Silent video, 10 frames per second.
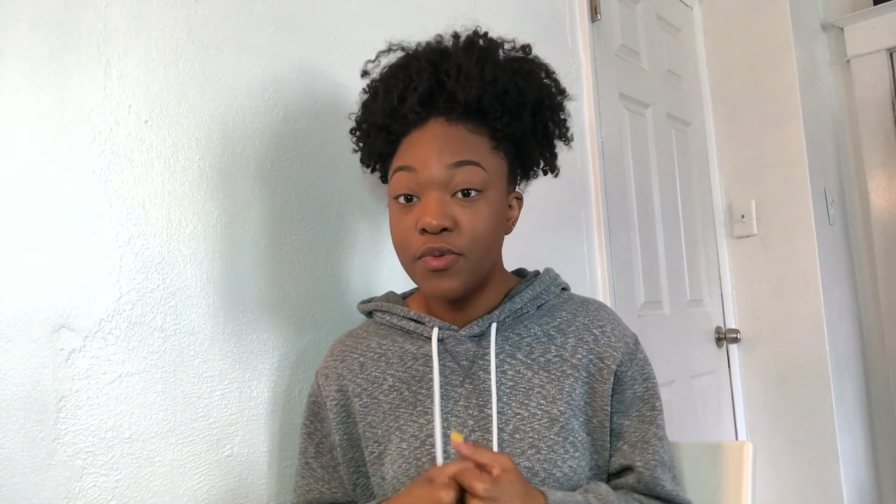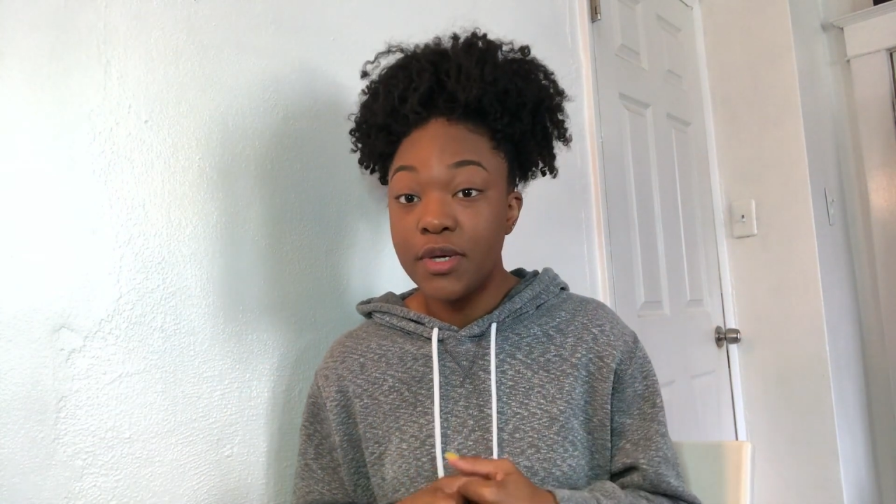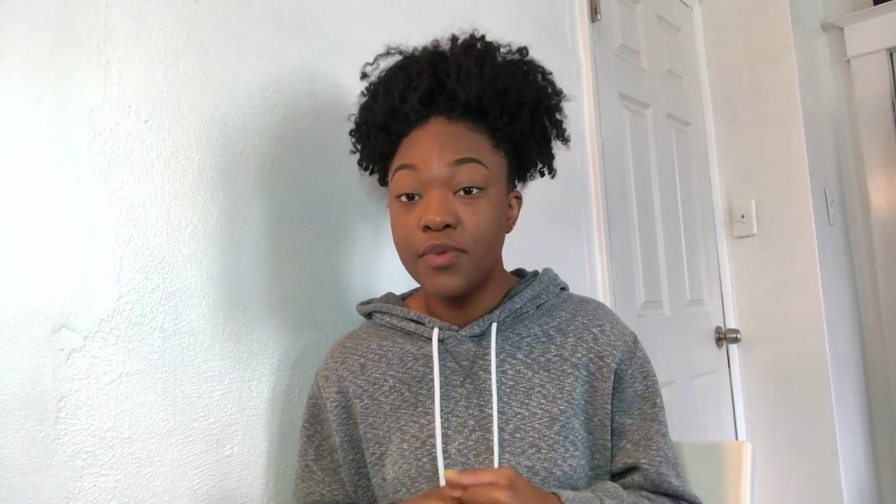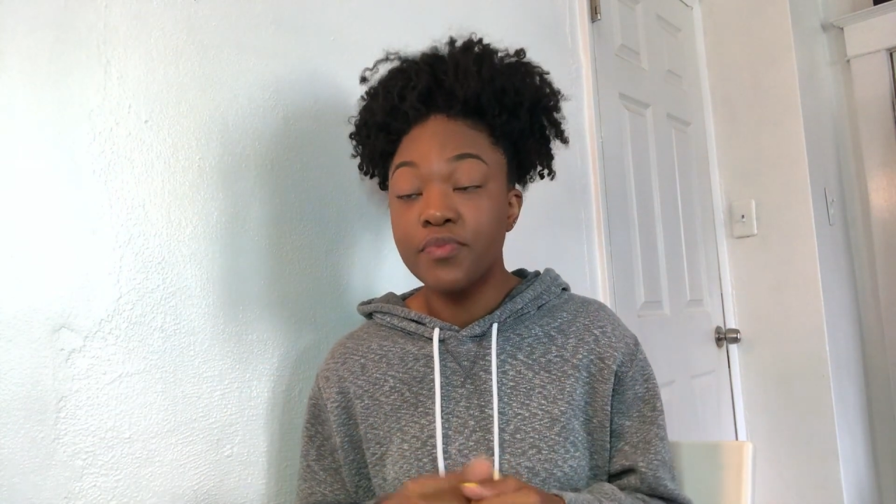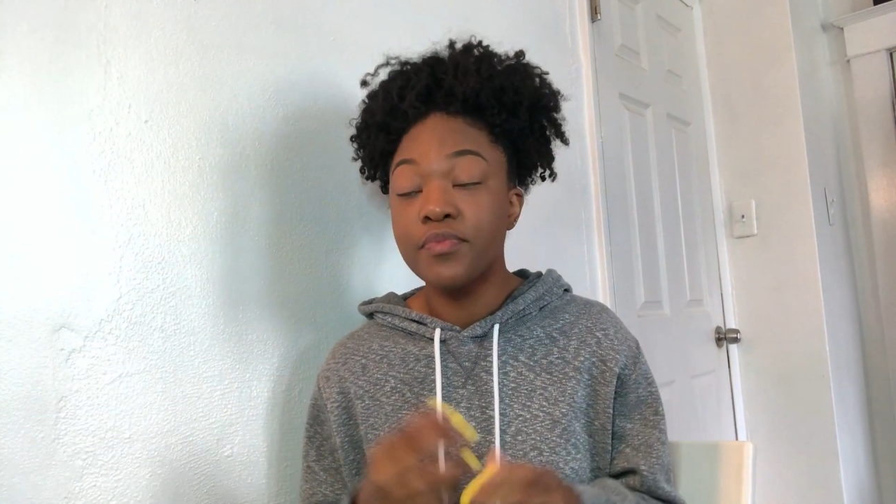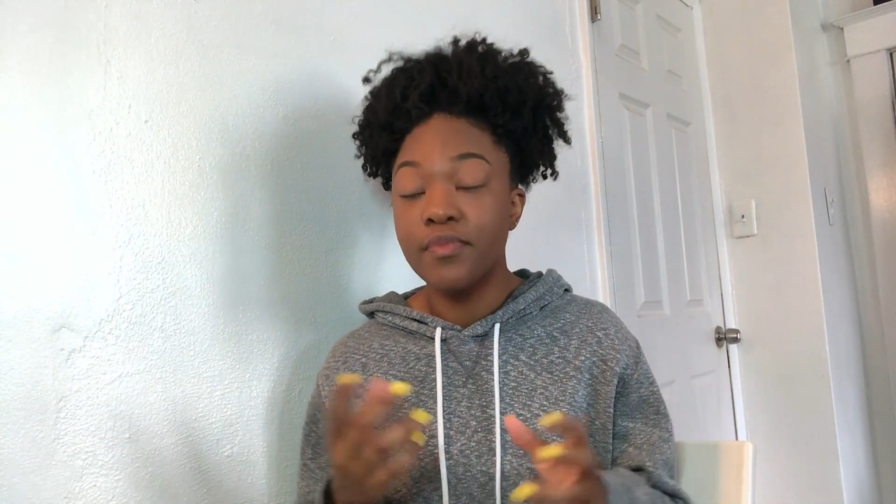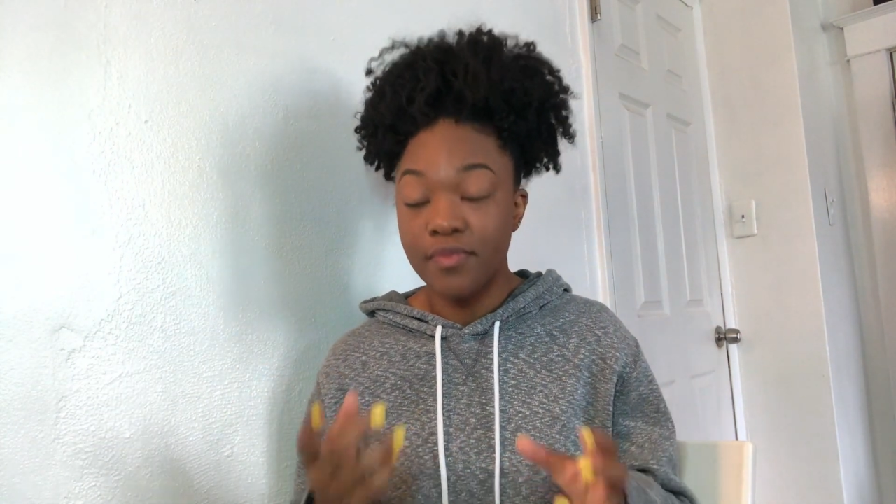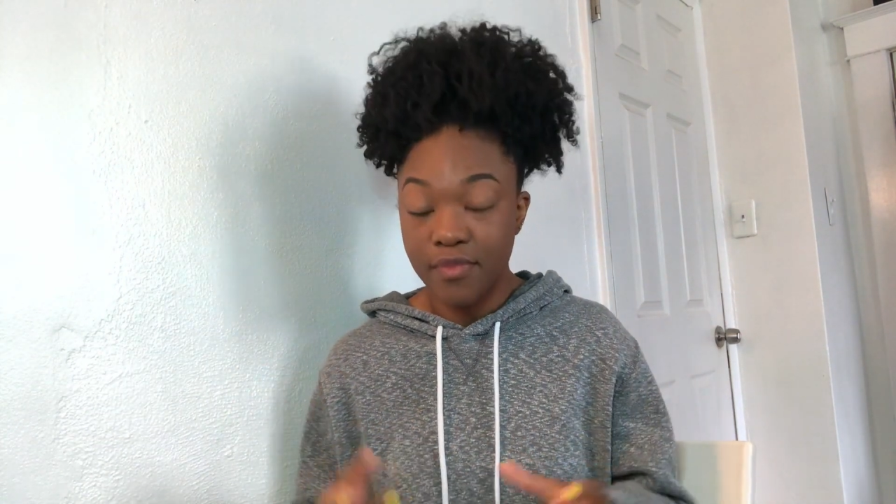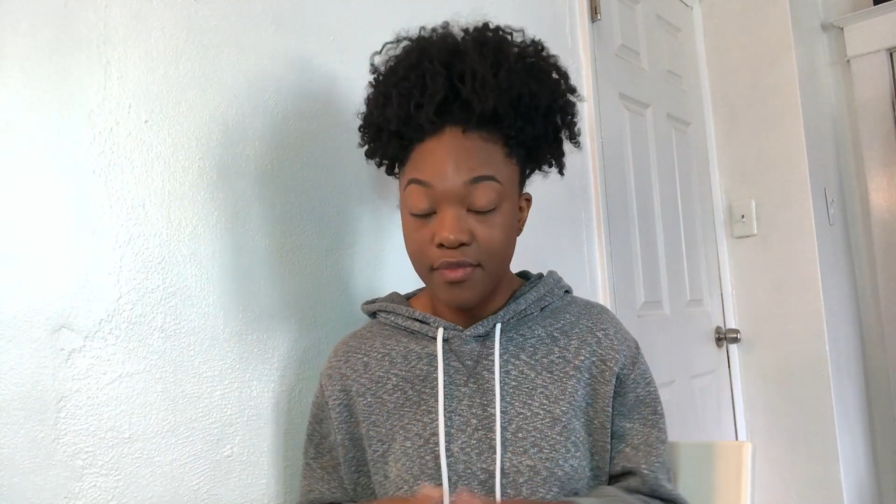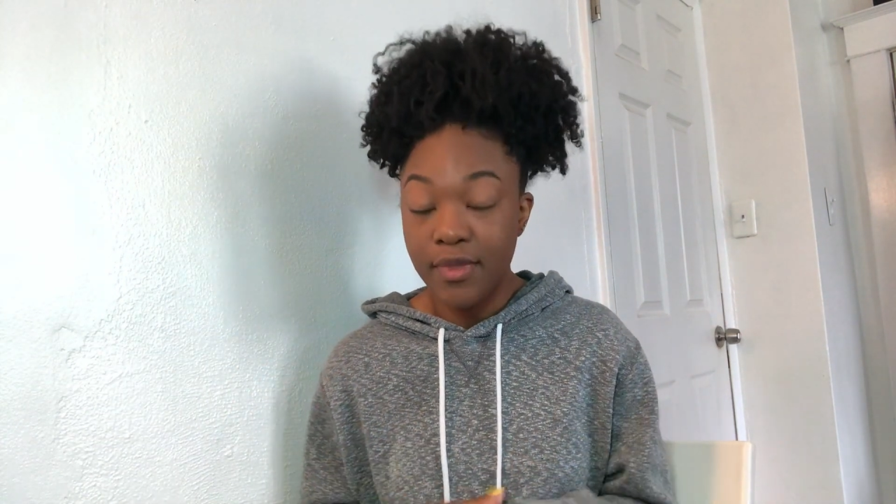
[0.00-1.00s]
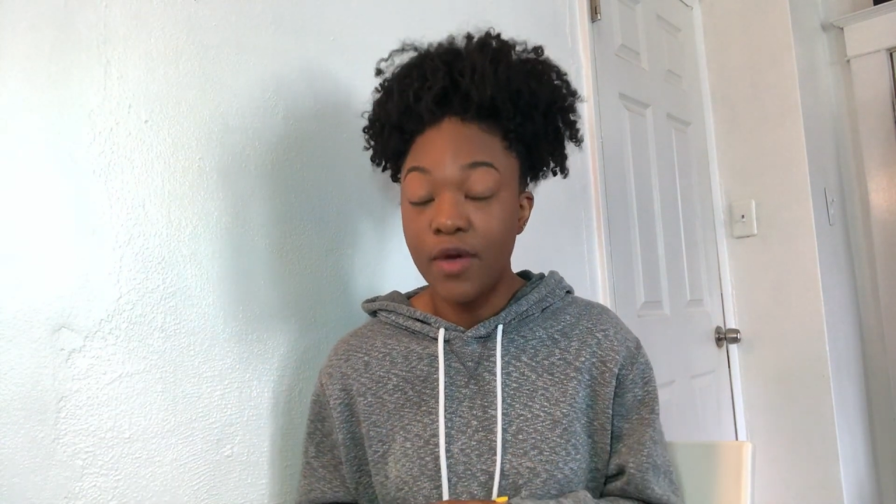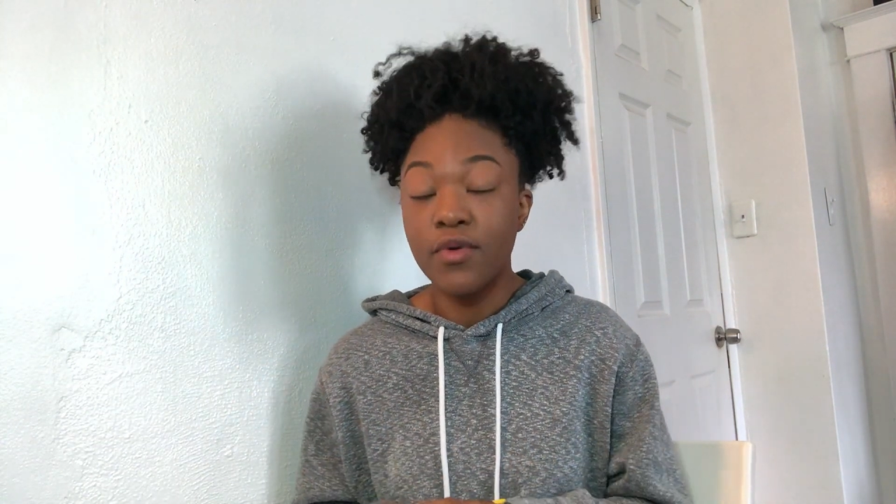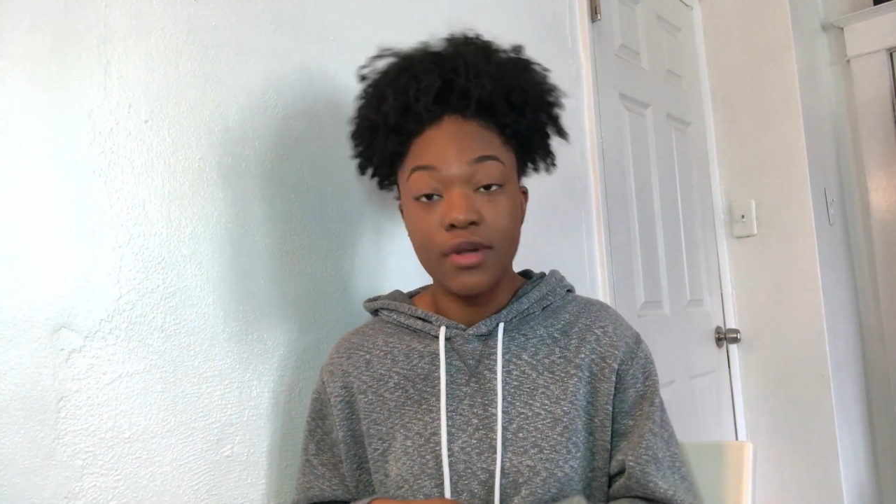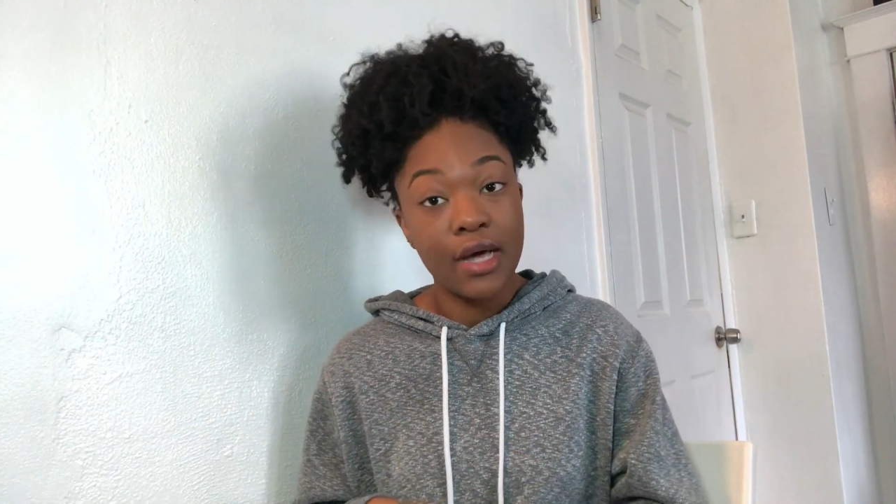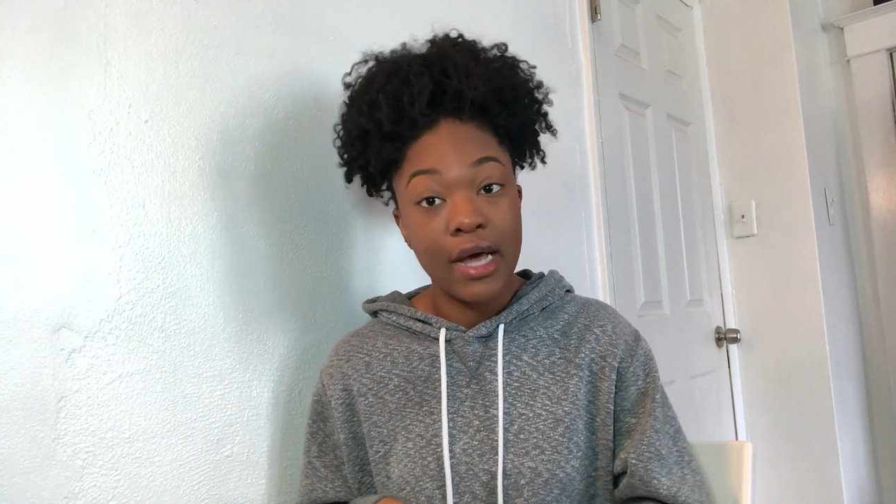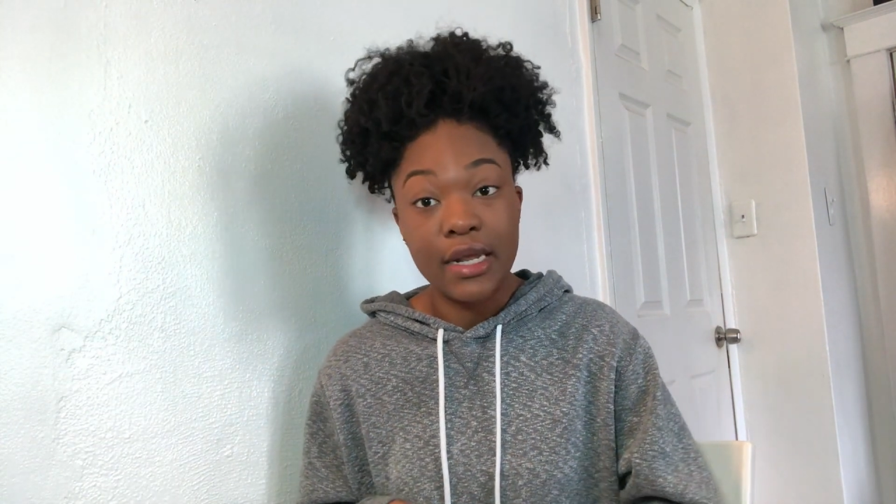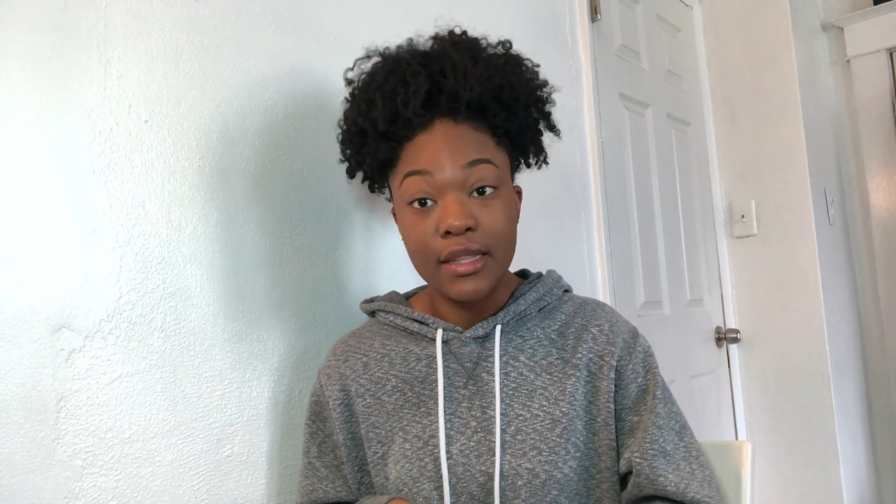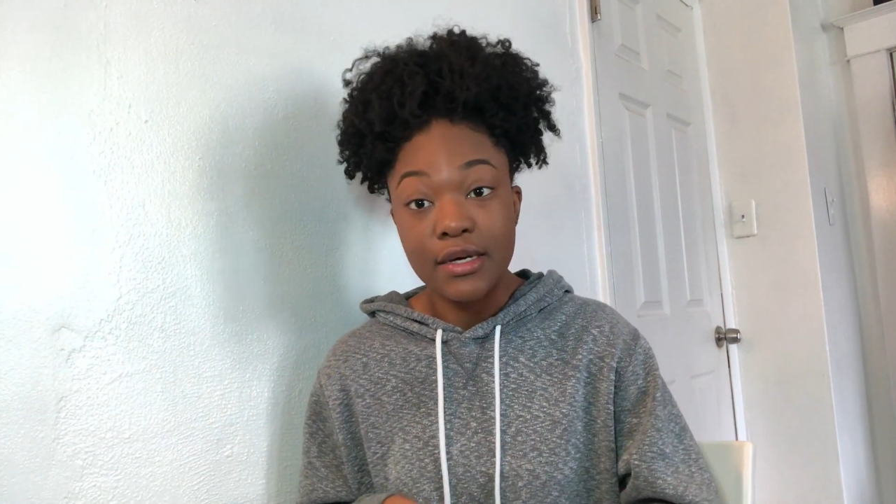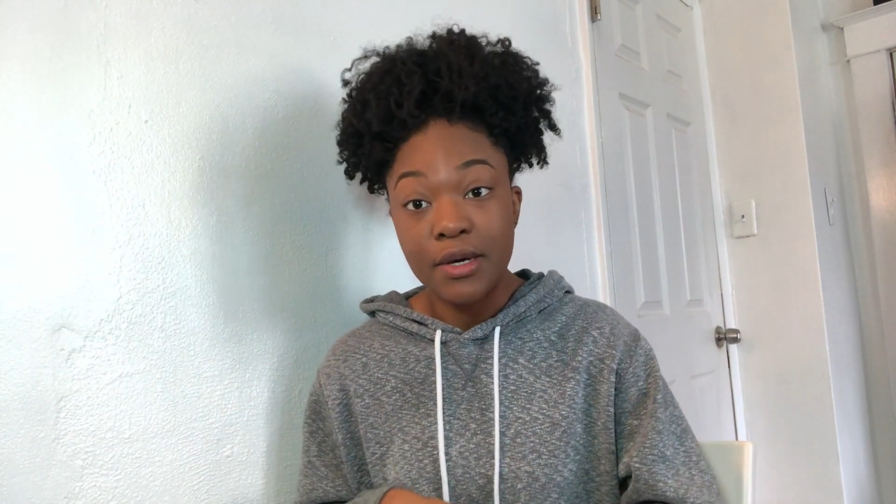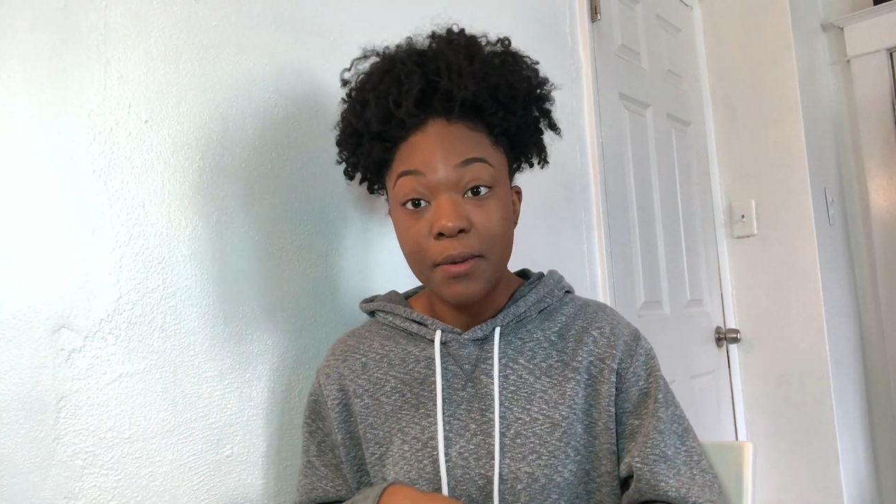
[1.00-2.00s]
me, they gonna look how they
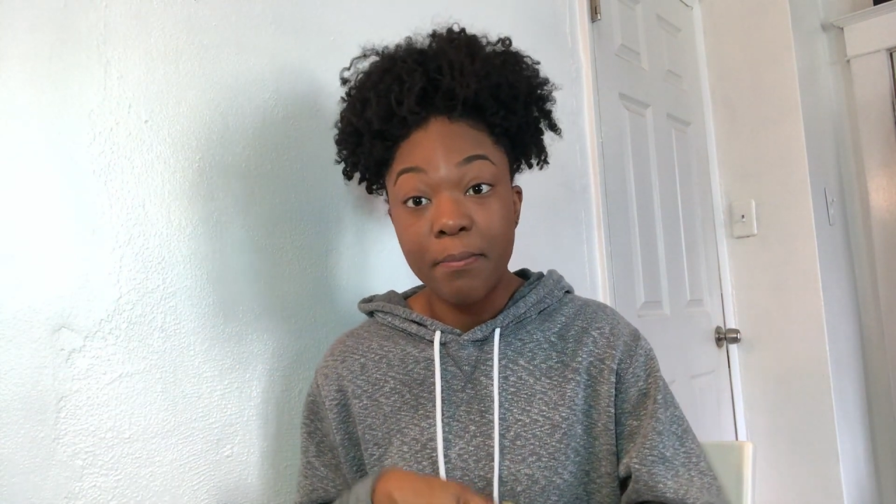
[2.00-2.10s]
look.